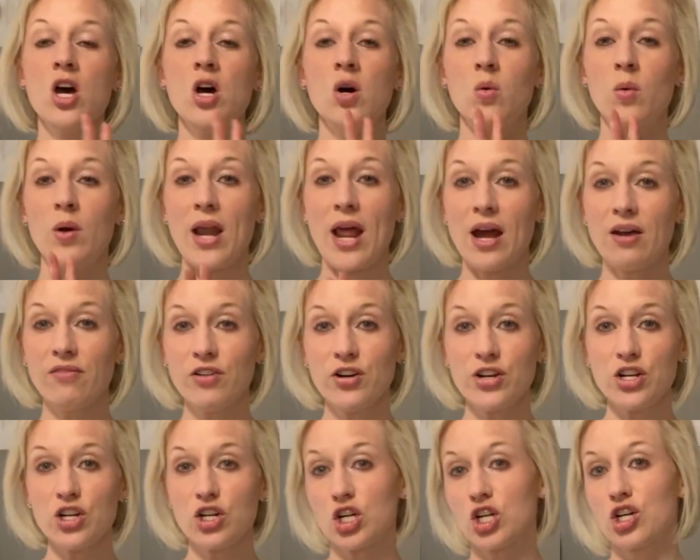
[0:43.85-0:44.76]
Whenever
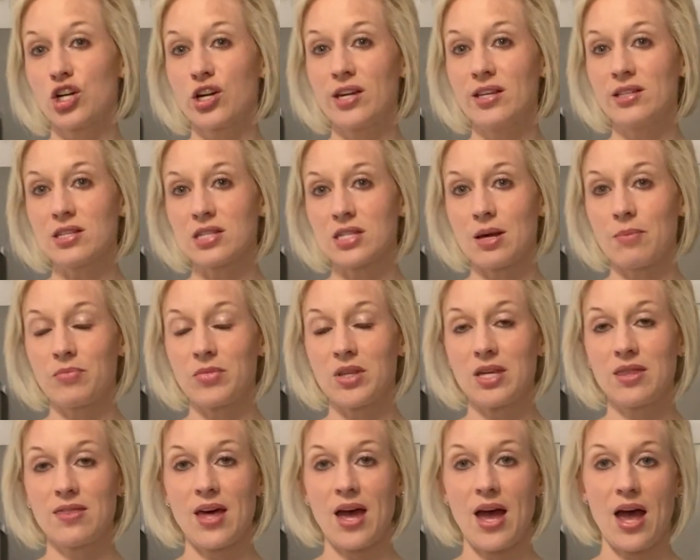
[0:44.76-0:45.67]
you're cooking
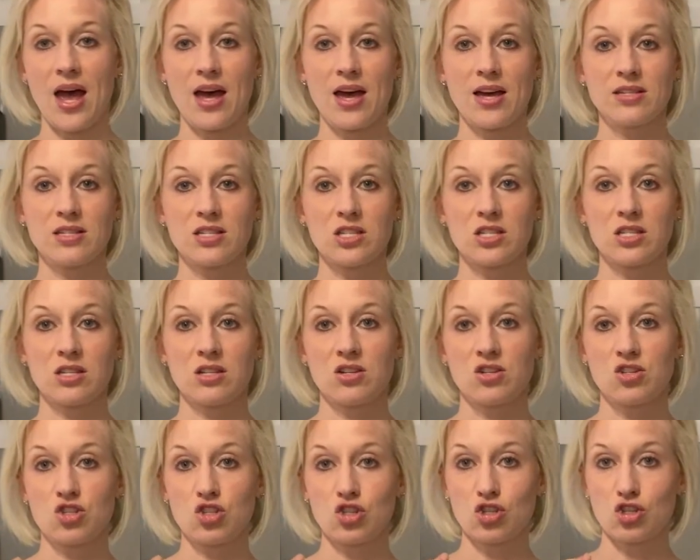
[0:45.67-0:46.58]
something that has
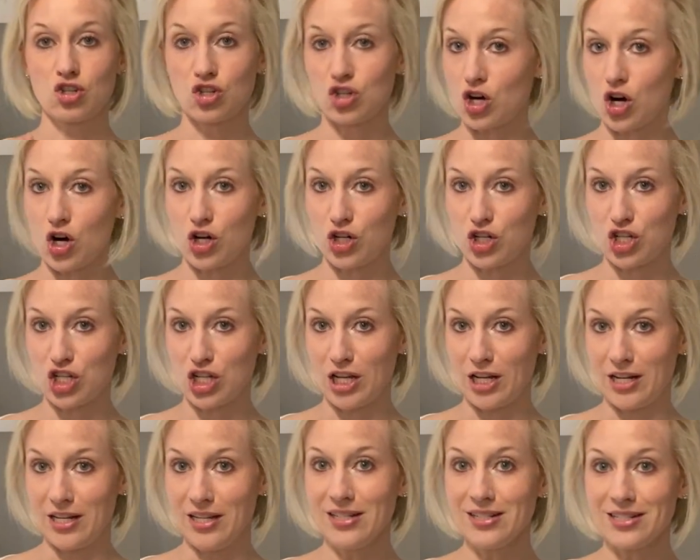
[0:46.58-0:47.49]
starch
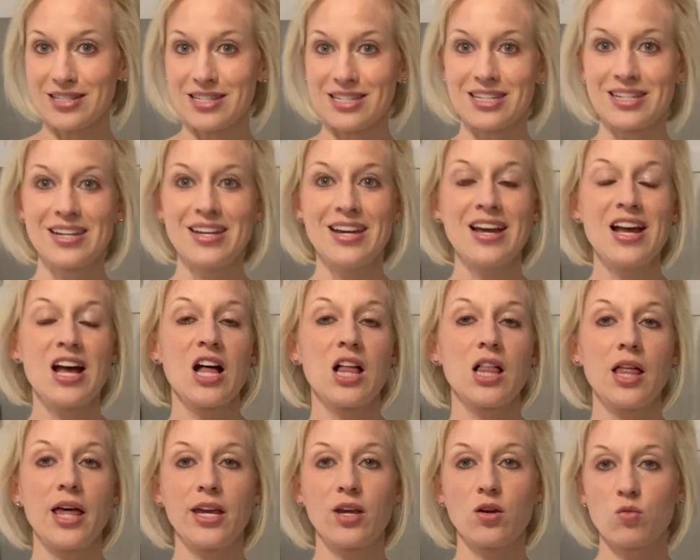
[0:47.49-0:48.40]
in it,
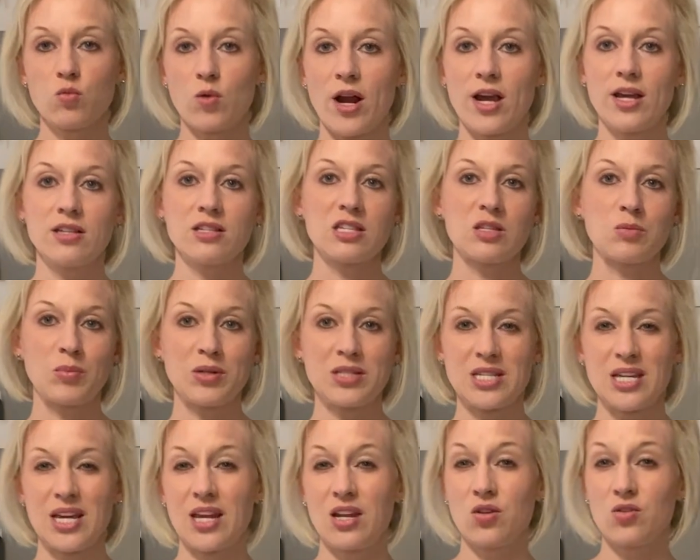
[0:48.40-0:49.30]
like rice,
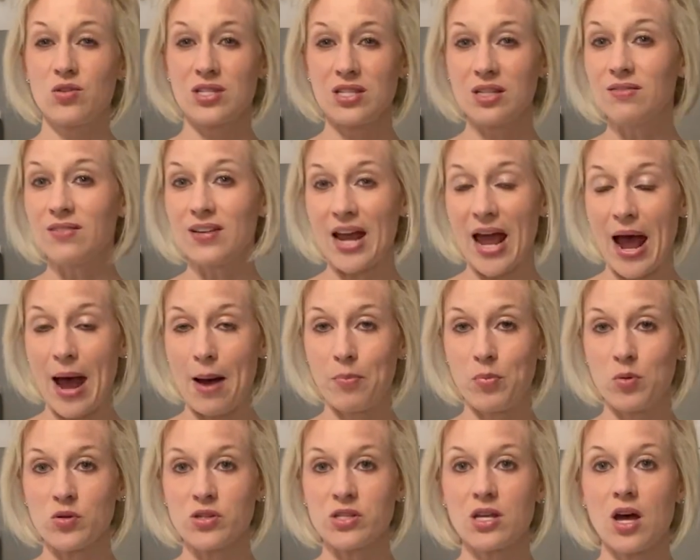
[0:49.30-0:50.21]
potatoes, even
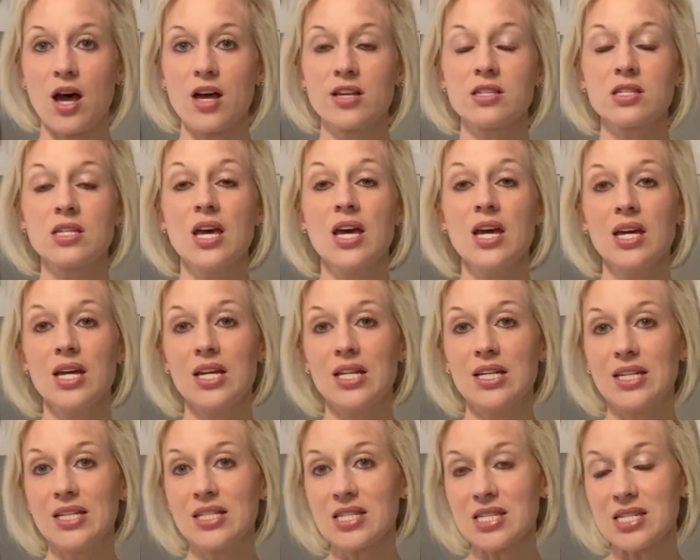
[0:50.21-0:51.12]
applesauce, it
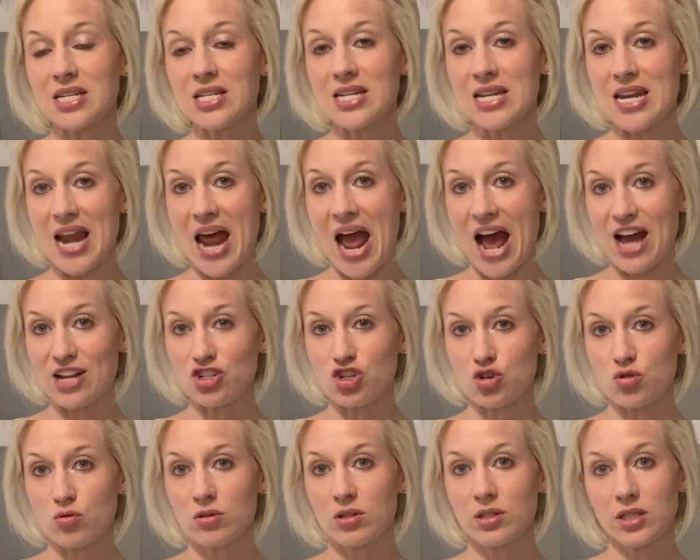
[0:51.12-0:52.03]
needs to
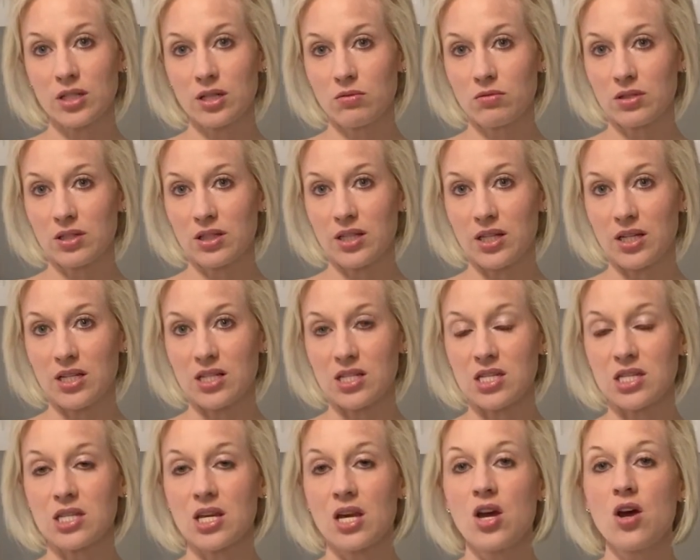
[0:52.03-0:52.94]
naturally
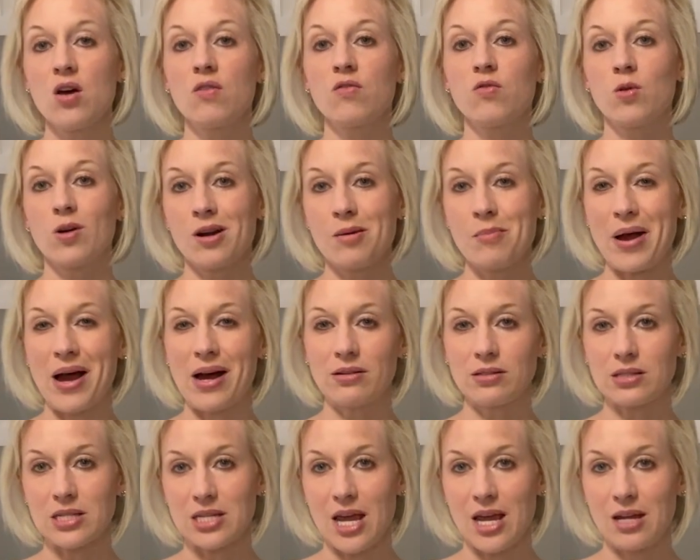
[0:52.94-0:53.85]
release for
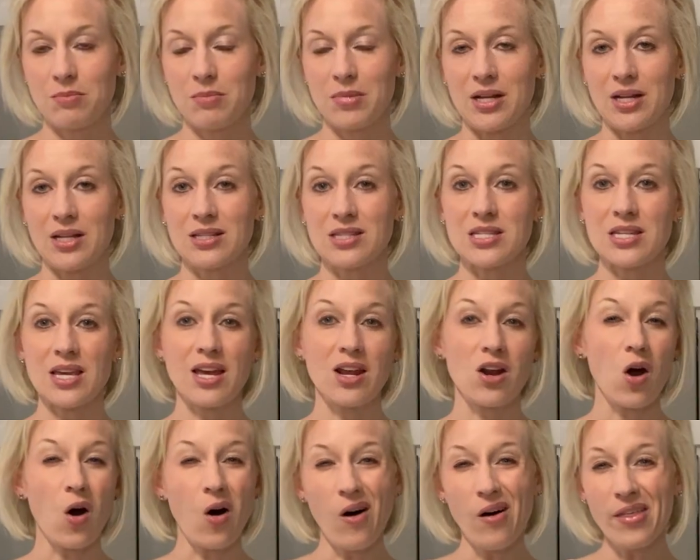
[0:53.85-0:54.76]
about 10 minutes. And
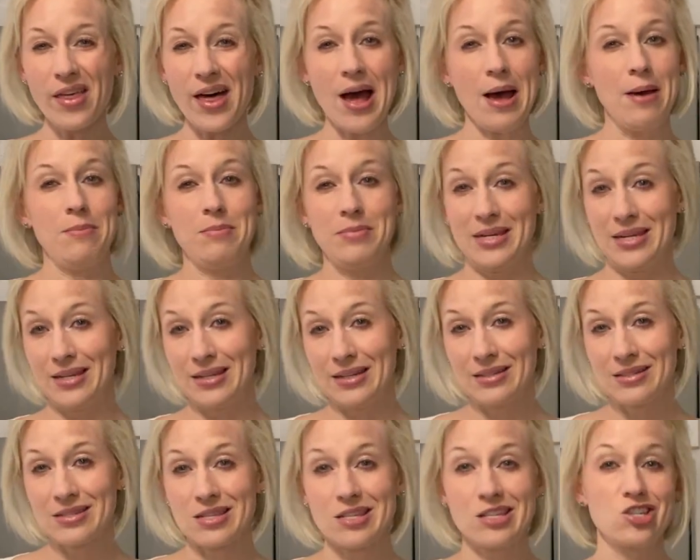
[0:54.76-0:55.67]
all that
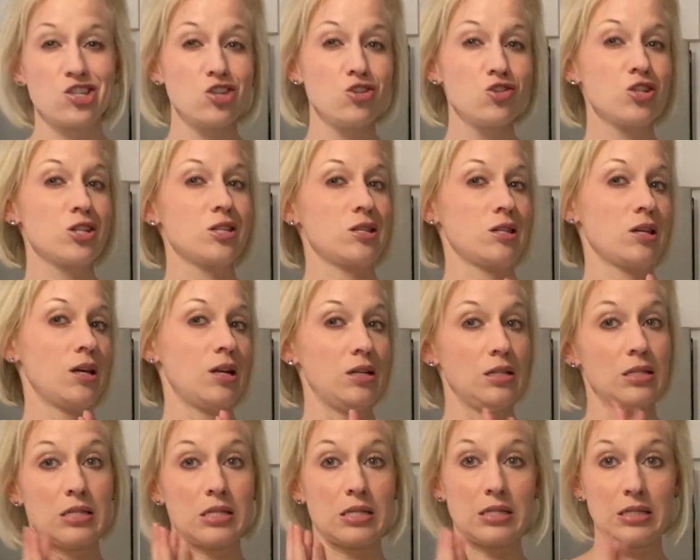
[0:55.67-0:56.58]
means is you just let
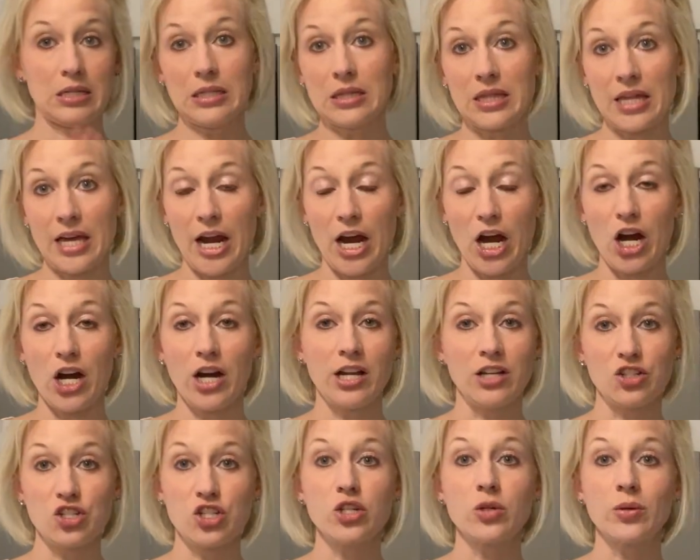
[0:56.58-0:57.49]
it sit there
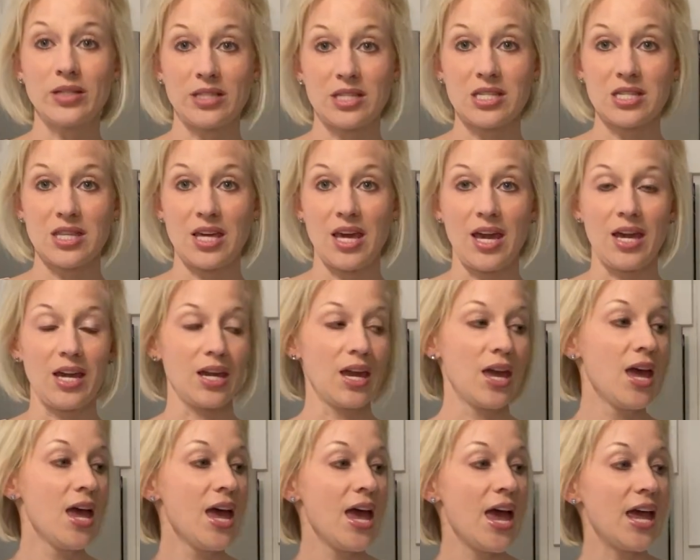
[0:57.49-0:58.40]
and do its thing.
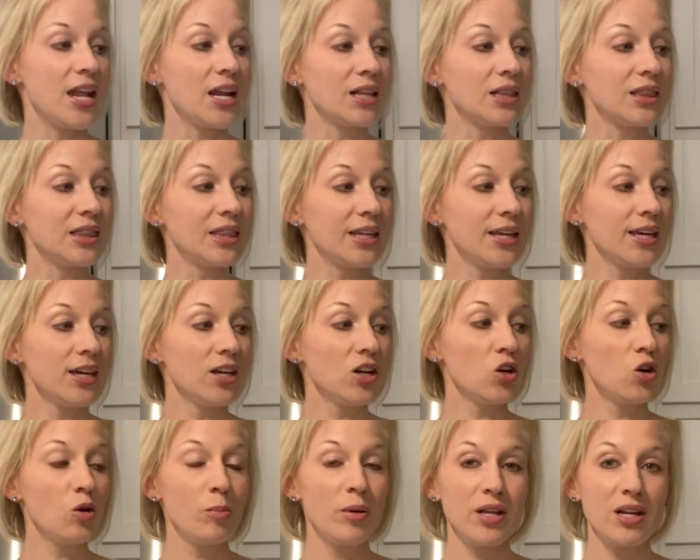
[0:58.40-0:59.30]
And a
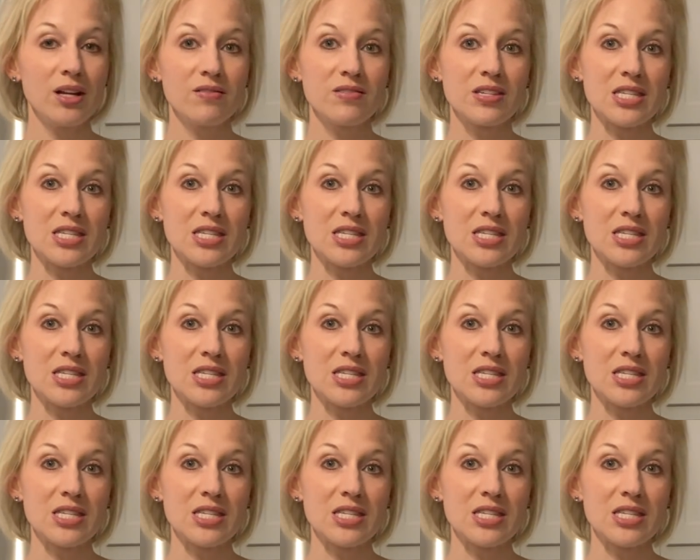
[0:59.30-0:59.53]
little bit of